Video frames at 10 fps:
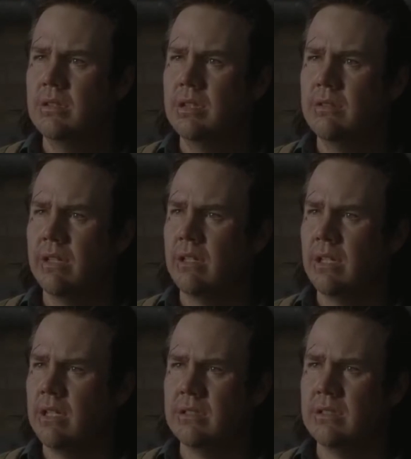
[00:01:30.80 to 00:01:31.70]
I've
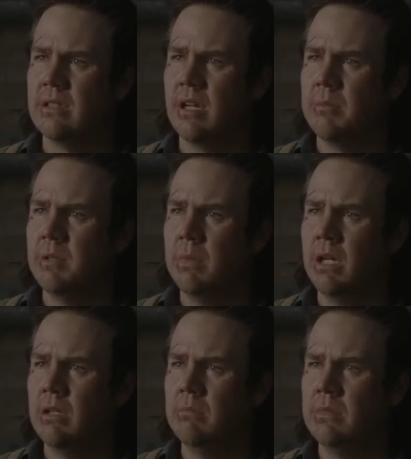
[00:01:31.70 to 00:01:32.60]
analyzed this top to
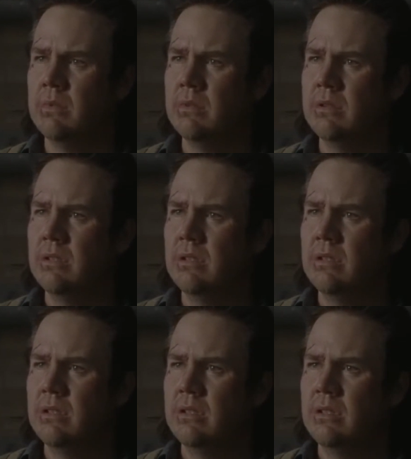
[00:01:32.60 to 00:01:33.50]
bottom.
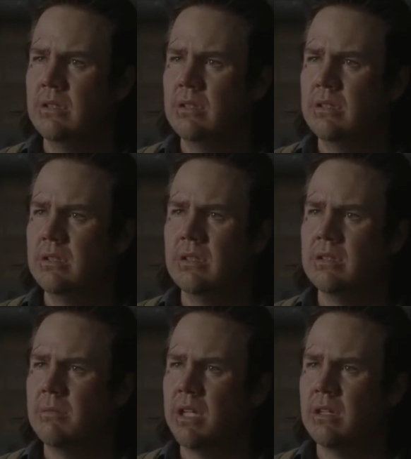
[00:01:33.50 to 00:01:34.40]
It
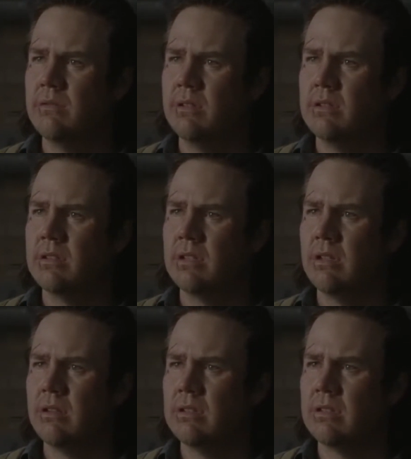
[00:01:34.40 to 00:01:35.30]
doesn't matter if you're
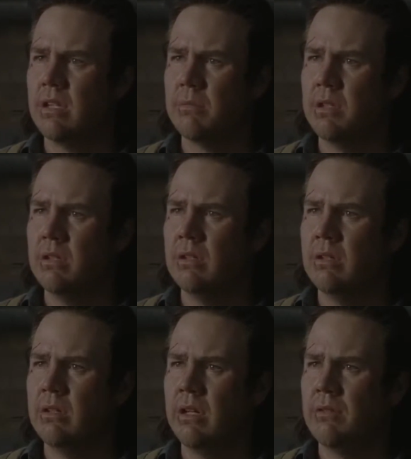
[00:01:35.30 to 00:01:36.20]
stealthy, snappy, gun, or
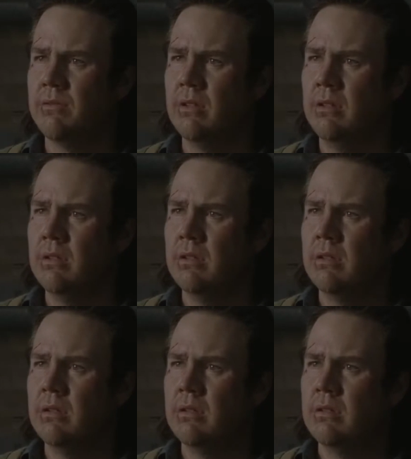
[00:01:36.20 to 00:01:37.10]
knifey.
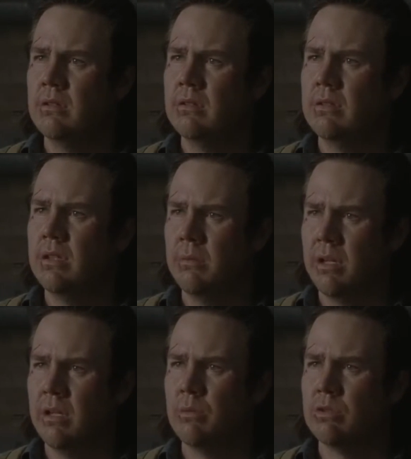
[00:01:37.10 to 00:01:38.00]

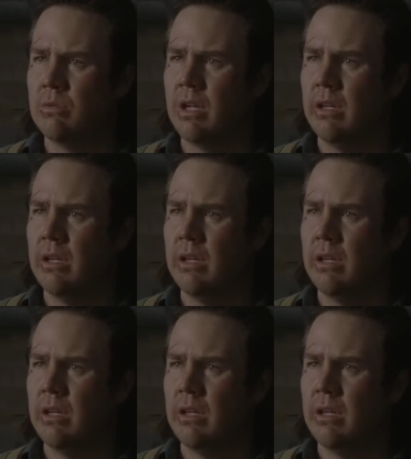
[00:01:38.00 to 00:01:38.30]
Abraham was right.